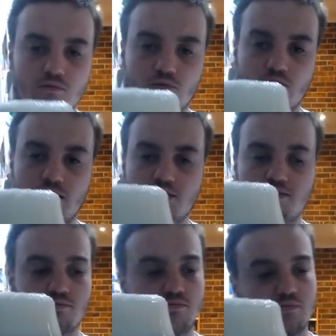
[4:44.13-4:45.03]

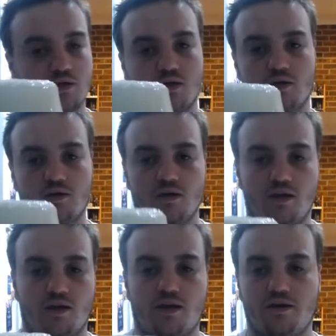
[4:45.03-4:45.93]
What?
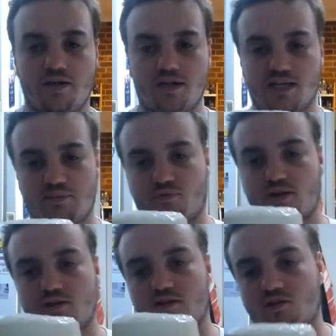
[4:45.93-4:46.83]
That nearly
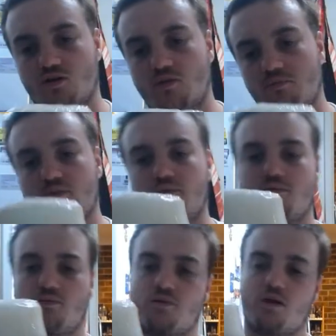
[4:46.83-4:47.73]
breached the top.
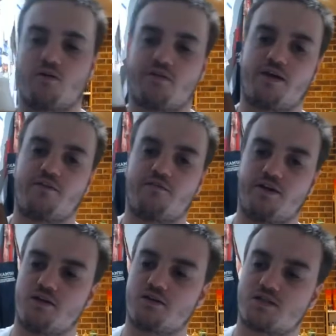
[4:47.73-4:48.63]
We'll go off that for now.